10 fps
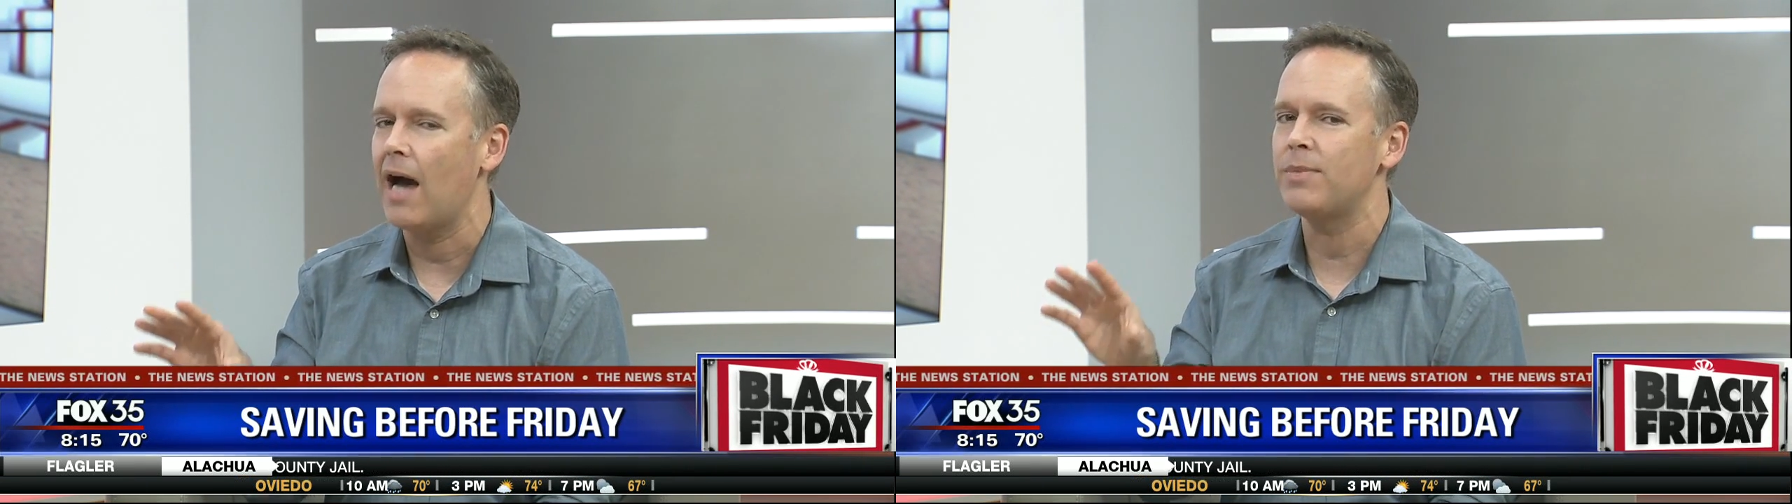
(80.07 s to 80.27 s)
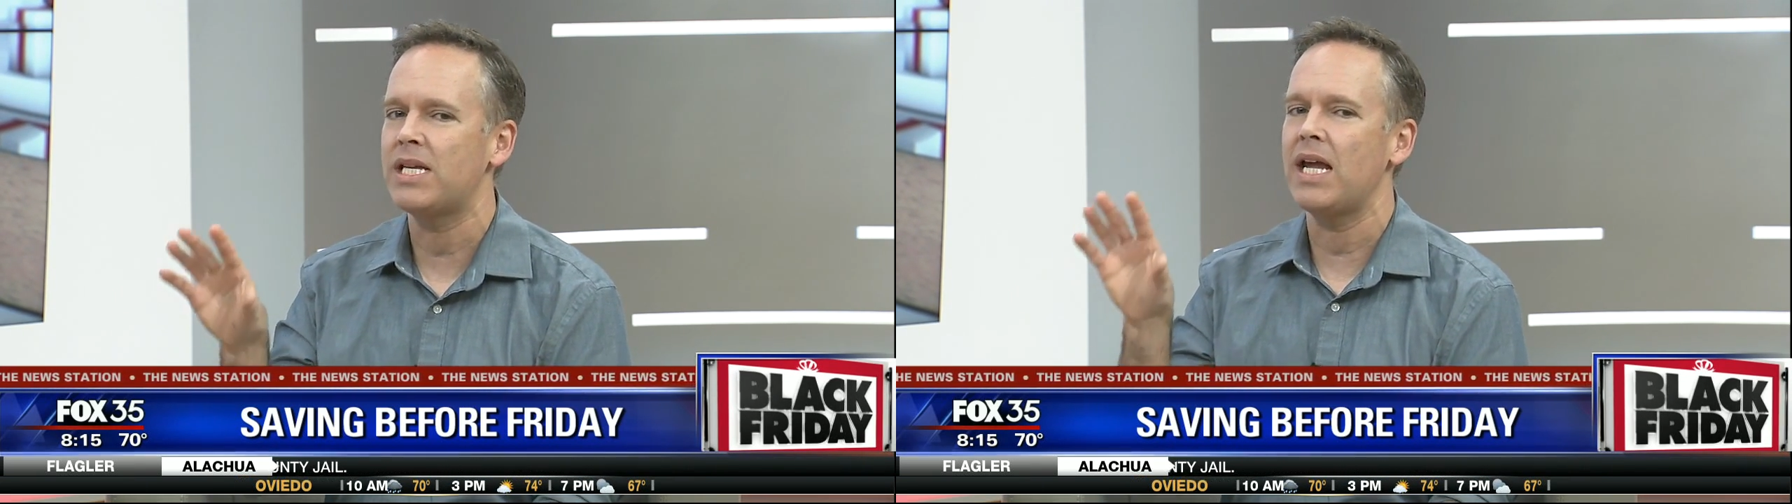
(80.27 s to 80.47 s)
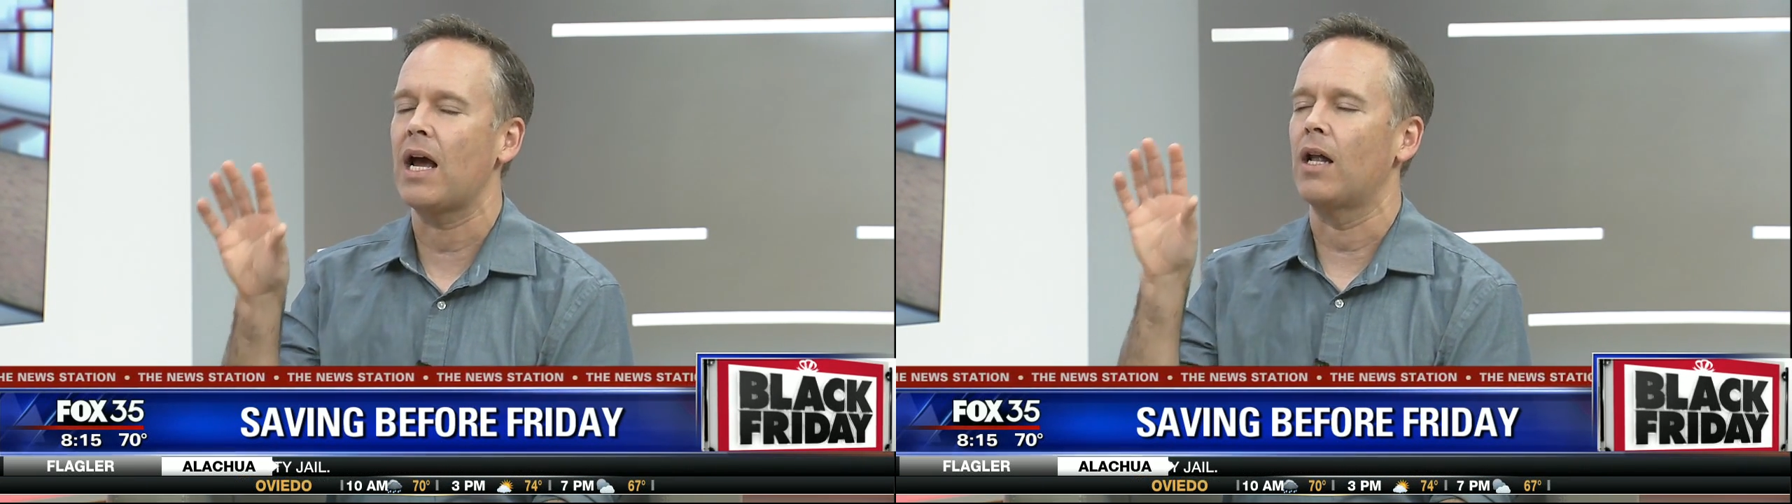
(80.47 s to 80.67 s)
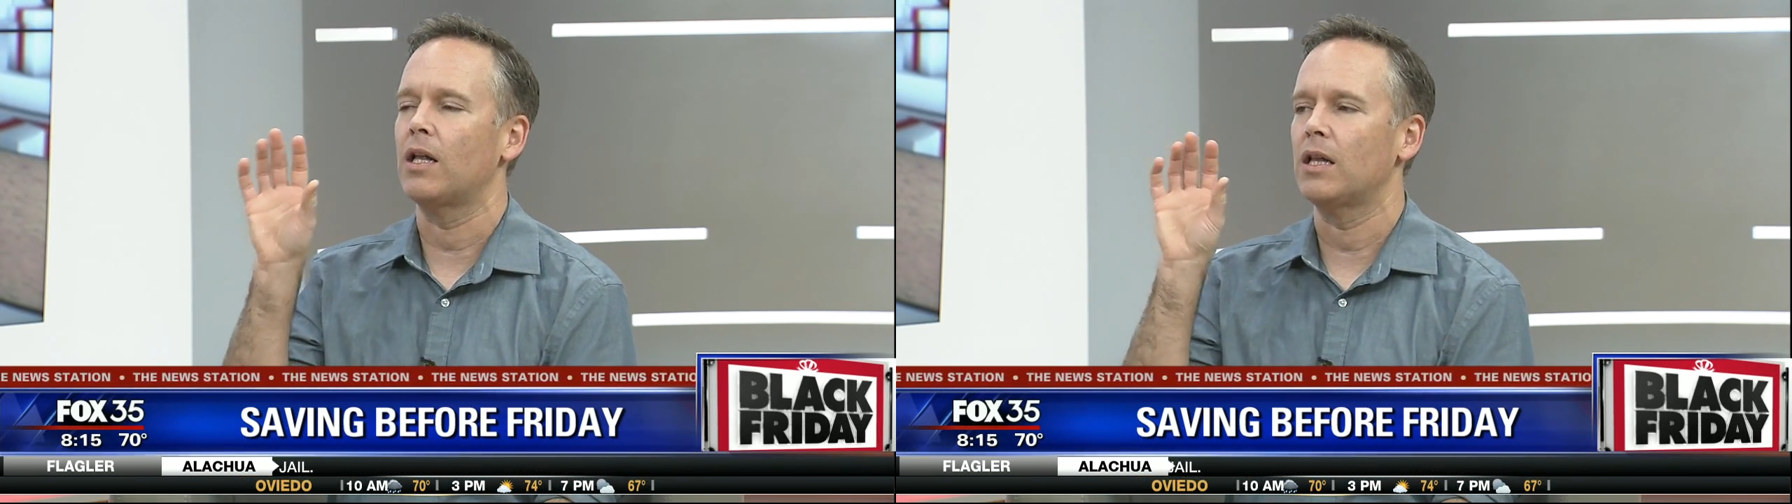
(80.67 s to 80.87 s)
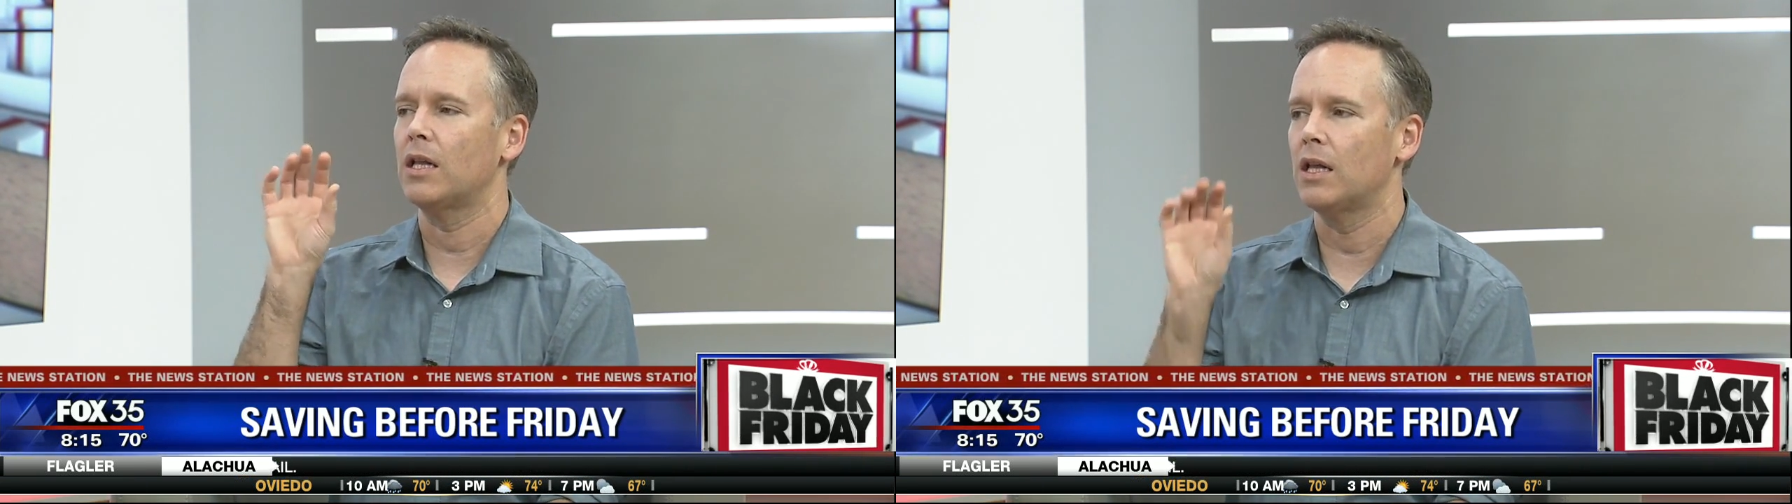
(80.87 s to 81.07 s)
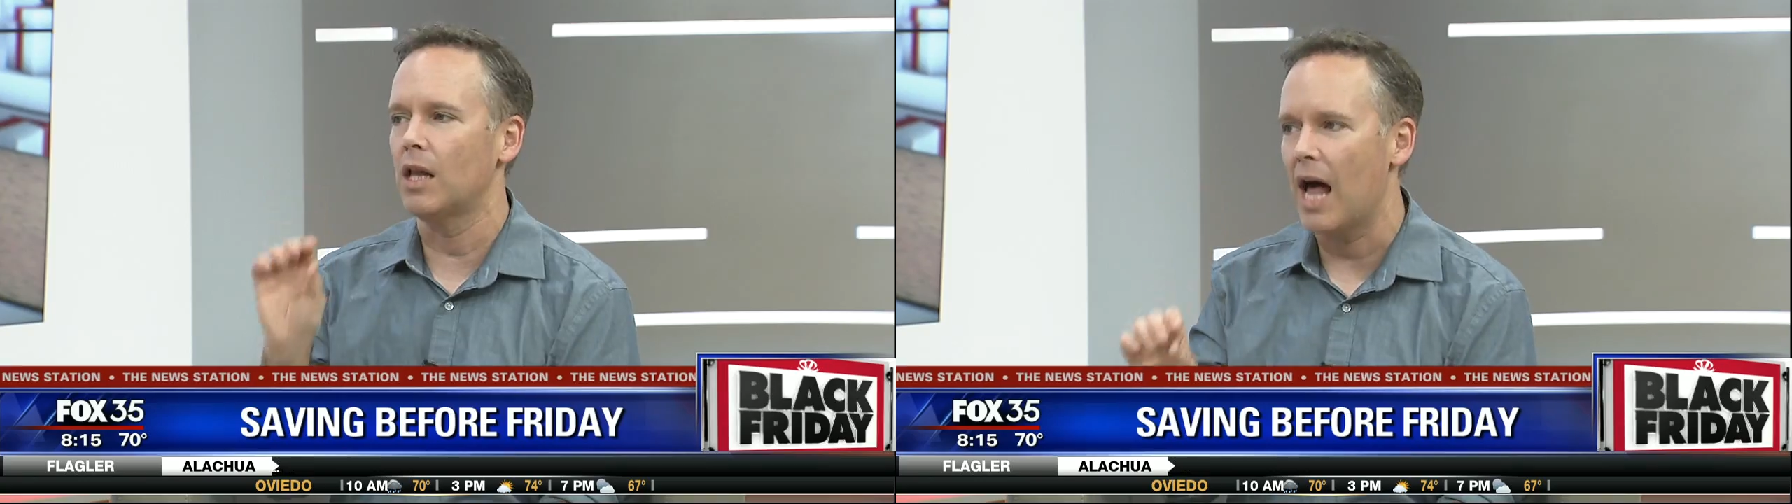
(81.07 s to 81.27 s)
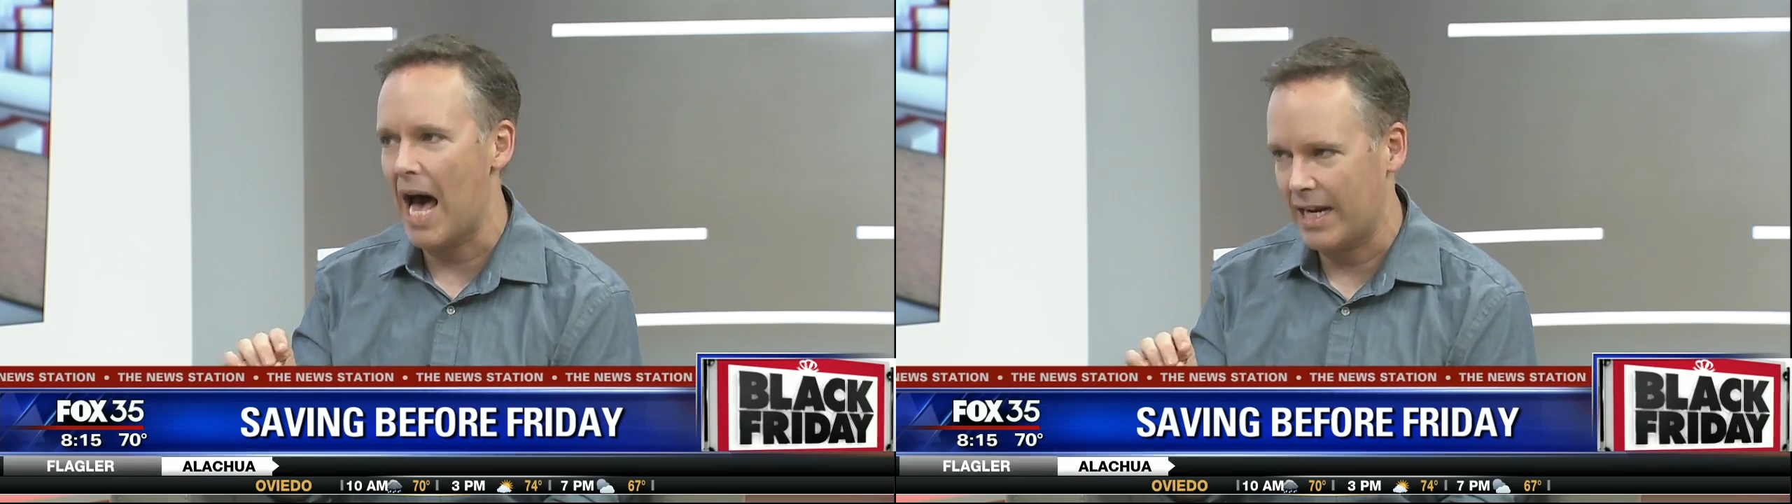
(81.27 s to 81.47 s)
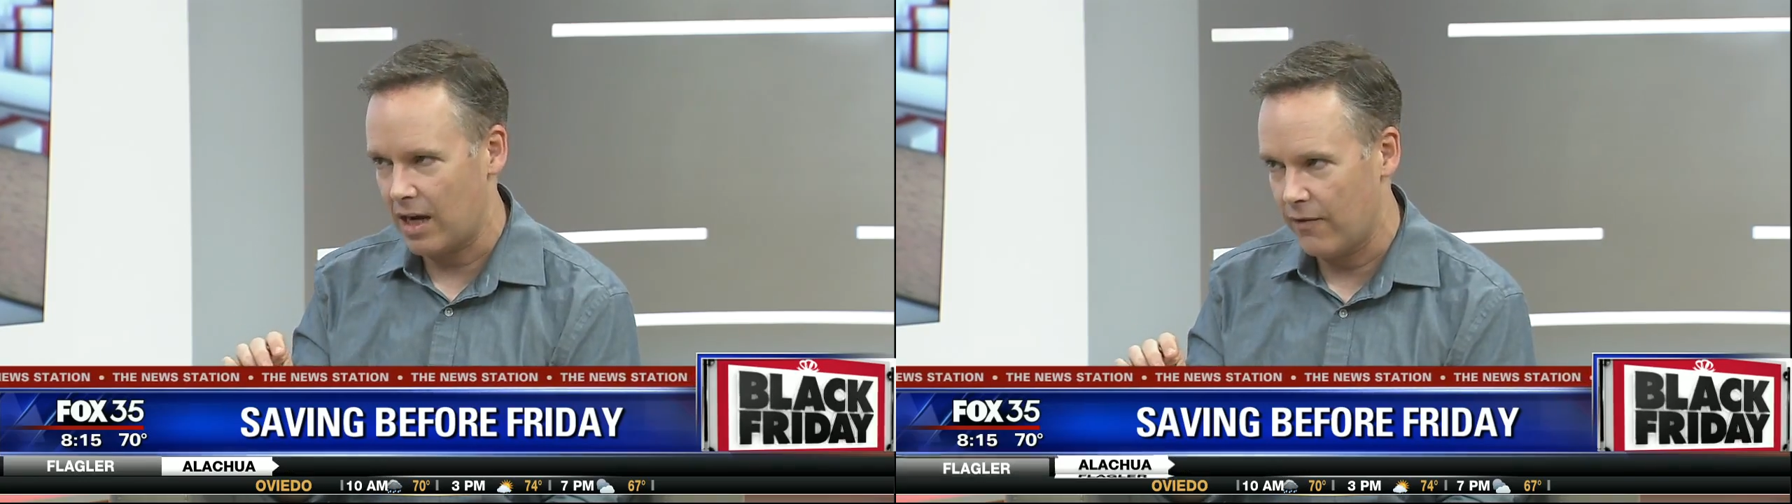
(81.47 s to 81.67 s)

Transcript: I'm seeing a lot